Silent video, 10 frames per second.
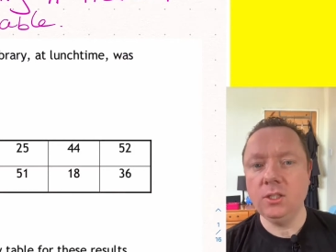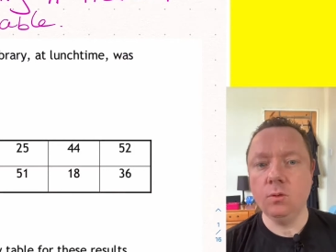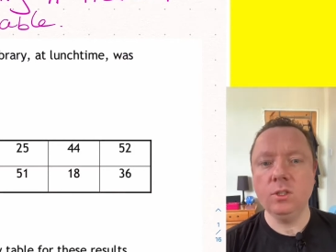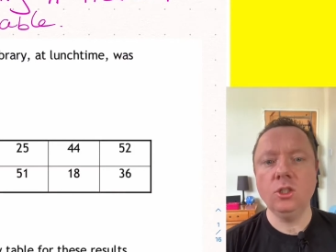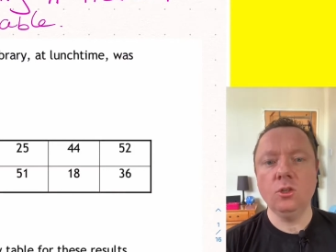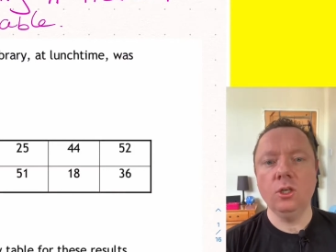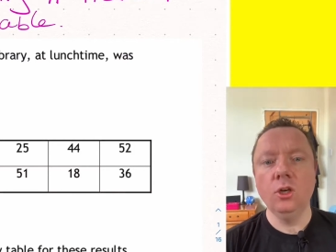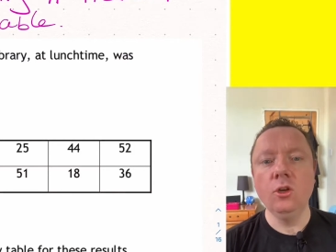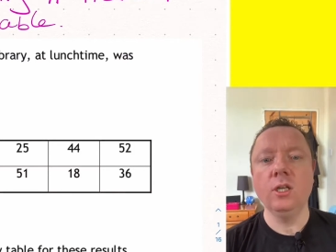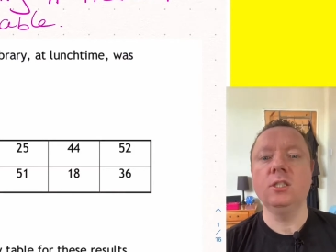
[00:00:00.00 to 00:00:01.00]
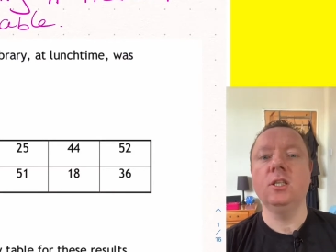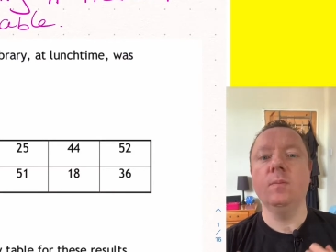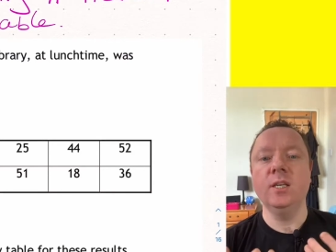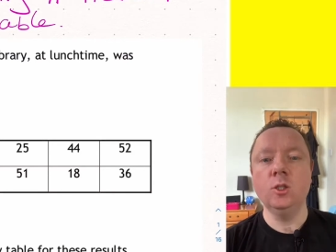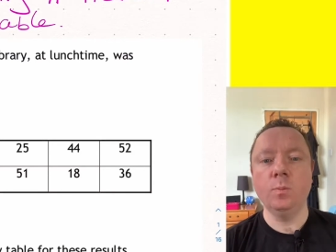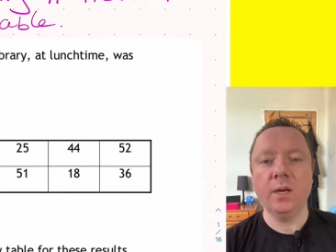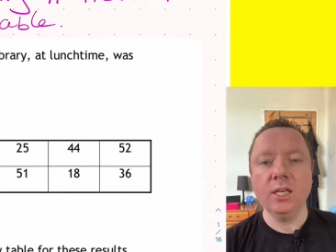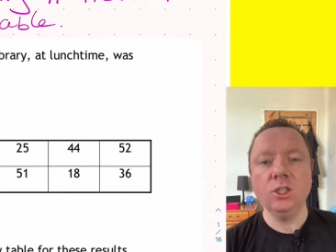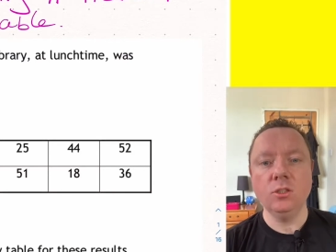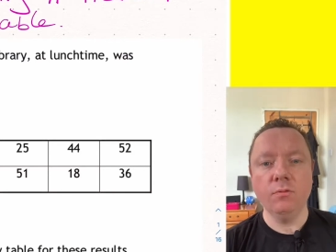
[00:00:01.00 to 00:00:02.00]
so we're just going to look at some
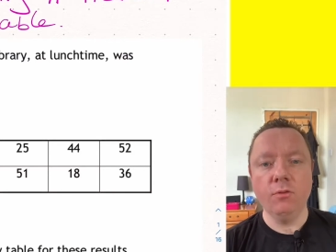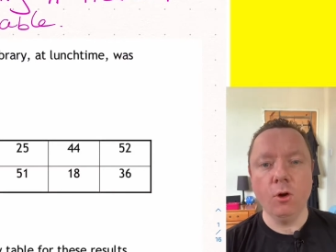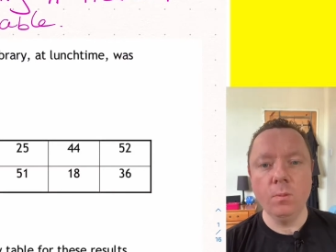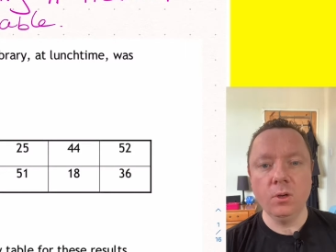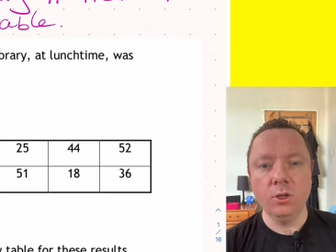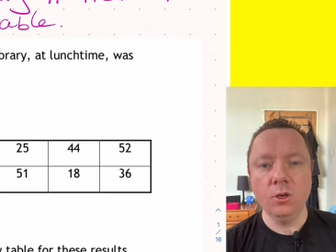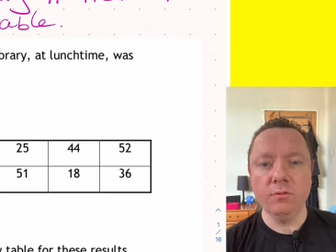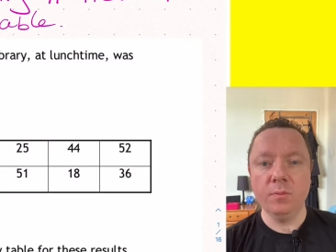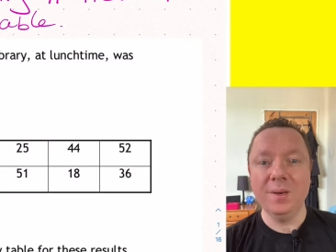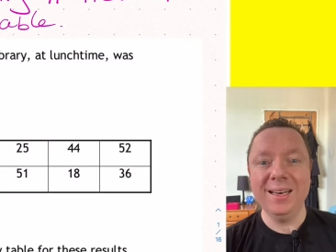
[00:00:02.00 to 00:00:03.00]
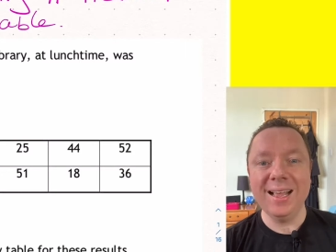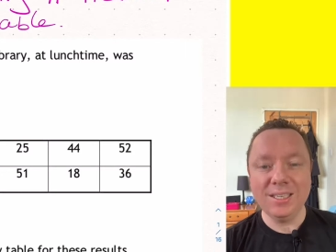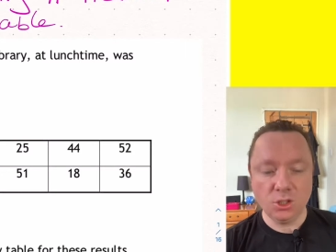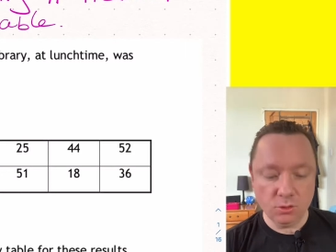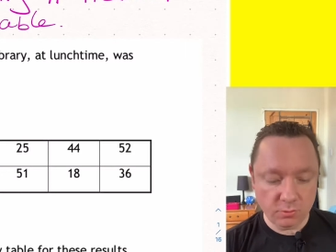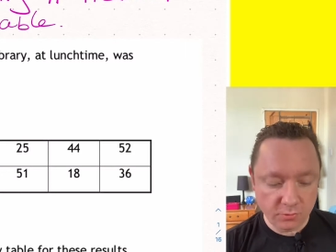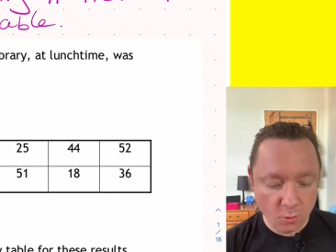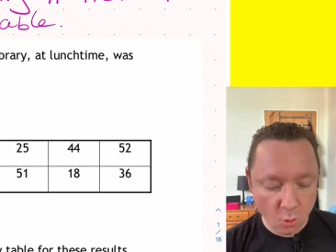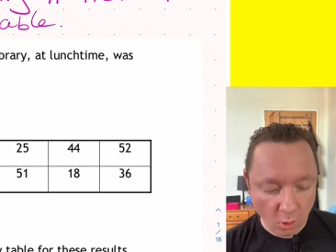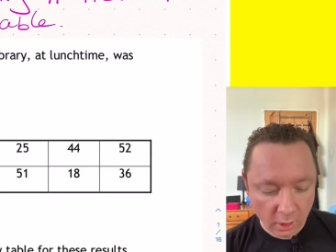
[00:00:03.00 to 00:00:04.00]
expressions and formula unit from the National
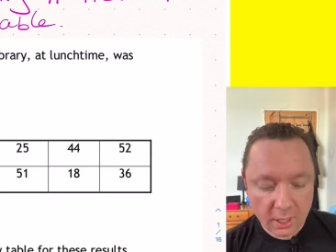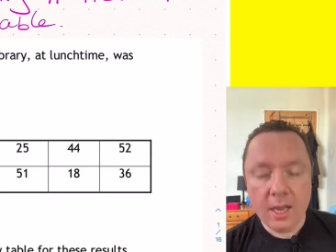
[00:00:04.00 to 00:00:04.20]
4.